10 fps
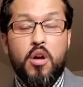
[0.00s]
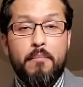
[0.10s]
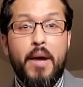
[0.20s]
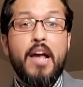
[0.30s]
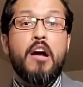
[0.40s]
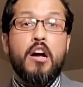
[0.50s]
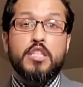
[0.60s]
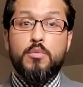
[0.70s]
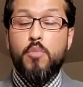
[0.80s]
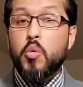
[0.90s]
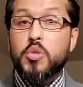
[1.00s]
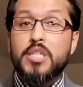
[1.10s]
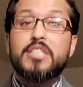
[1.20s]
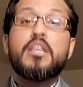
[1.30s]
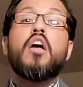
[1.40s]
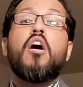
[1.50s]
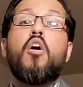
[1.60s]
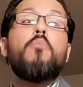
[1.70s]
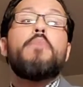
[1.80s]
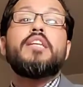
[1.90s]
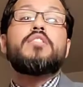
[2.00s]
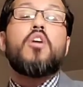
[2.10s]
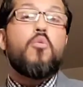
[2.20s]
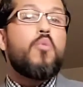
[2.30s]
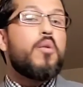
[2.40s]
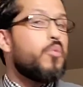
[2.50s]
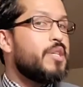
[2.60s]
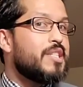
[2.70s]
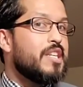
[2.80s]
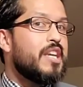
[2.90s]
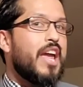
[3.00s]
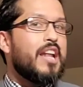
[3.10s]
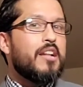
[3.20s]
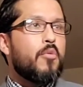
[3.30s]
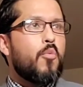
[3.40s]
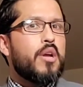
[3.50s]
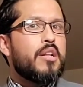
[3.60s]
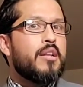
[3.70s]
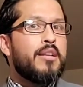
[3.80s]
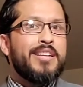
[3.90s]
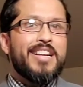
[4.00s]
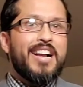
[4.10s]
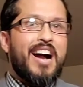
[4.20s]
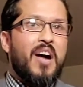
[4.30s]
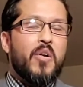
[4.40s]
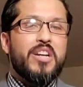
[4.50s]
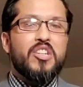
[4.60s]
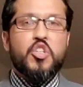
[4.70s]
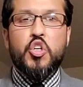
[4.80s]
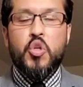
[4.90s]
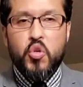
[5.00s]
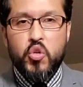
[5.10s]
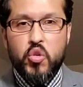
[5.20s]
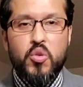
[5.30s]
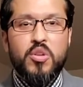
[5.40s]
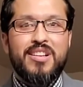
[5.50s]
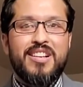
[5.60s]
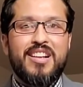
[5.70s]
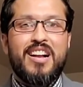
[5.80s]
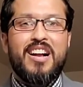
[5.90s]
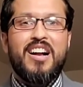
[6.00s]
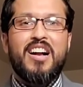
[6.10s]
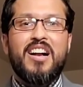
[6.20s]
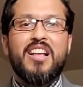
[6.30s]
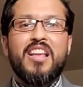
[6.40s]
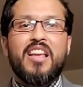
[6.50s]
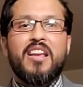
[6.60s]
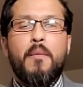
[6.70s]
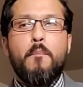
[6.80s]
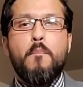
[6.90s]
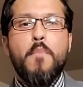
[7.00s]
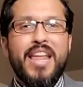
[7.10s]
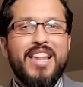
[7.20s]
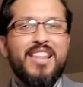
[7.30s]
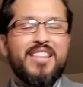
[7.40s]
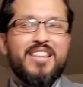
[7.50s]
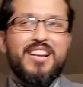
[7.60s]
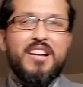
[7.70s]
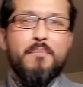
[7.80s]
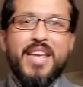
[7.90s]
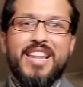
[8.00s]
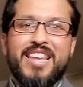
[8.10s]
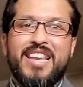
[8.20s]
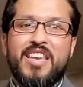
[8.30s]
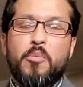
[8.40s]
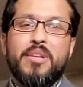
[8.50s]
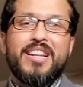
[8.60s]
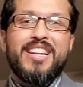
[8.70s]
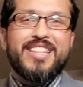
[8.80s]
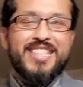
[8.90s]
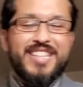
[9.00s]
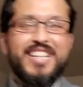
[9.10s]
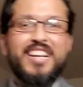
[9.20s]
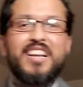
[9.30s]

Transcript: by osmosis based on what we see and what our internal mentally humanistic